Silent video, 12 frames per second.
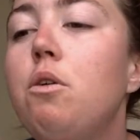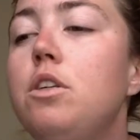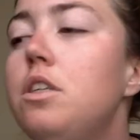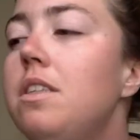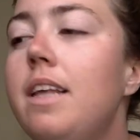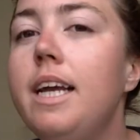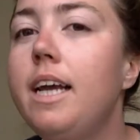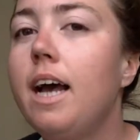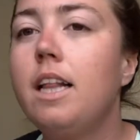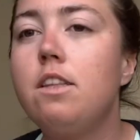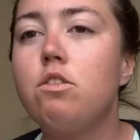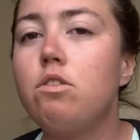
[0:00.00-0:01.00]
just like
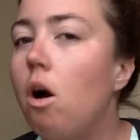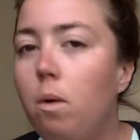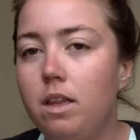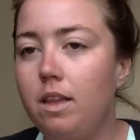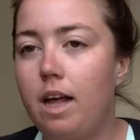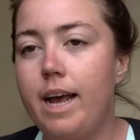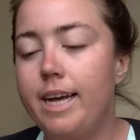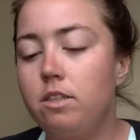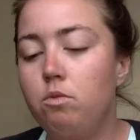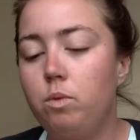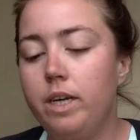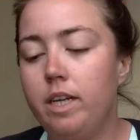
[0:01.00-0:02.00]
so
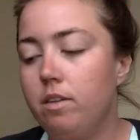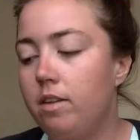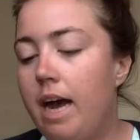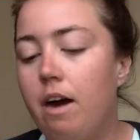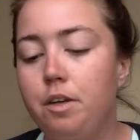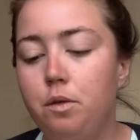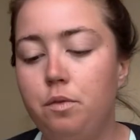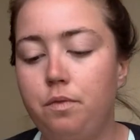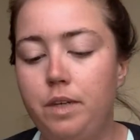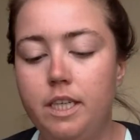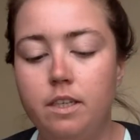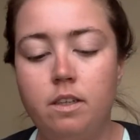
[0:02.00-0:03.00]
aligned with how you
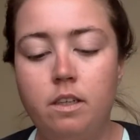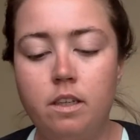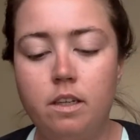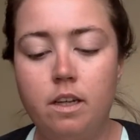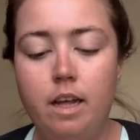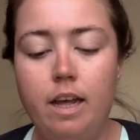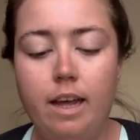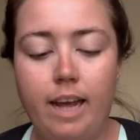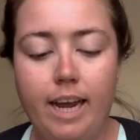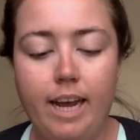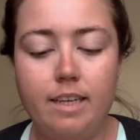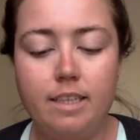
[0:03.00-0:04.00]
feel.
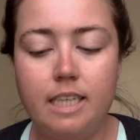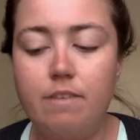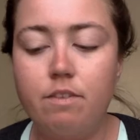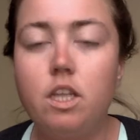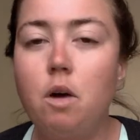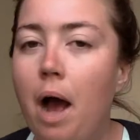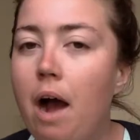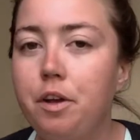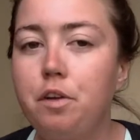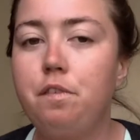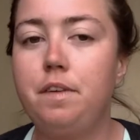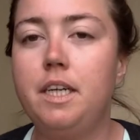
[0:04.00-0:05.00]
And even though how
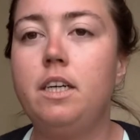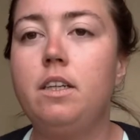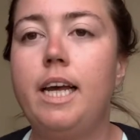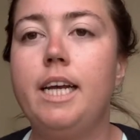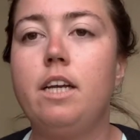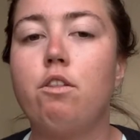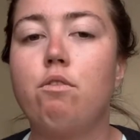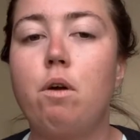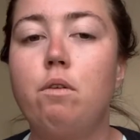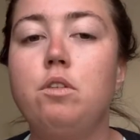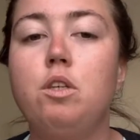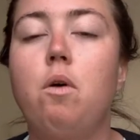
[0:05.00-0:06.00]
you feel like
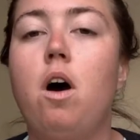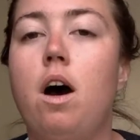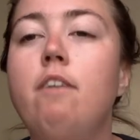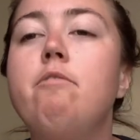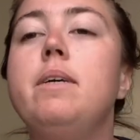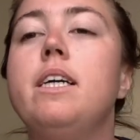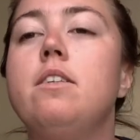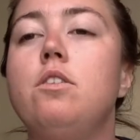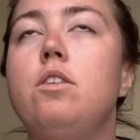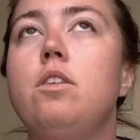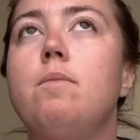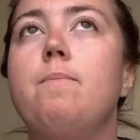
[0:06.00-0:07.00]
throws you off because
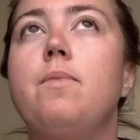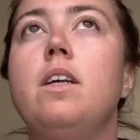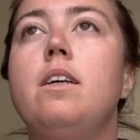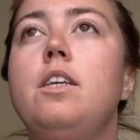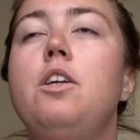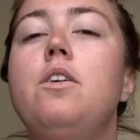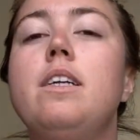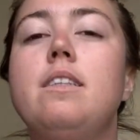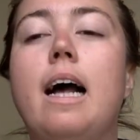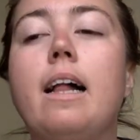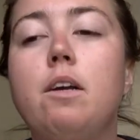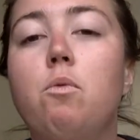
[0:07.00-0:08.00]
you don't
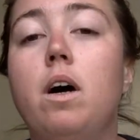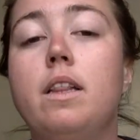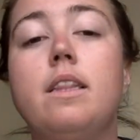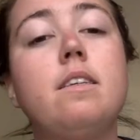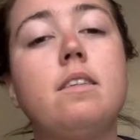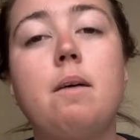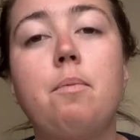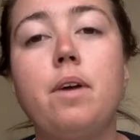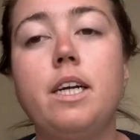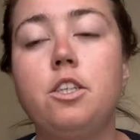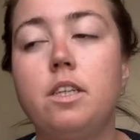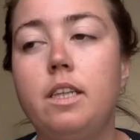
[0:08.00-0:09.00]
exactly want this
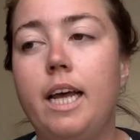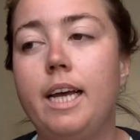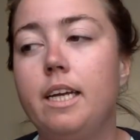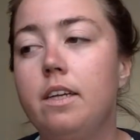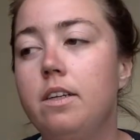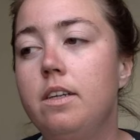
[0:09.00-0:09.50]
separation, like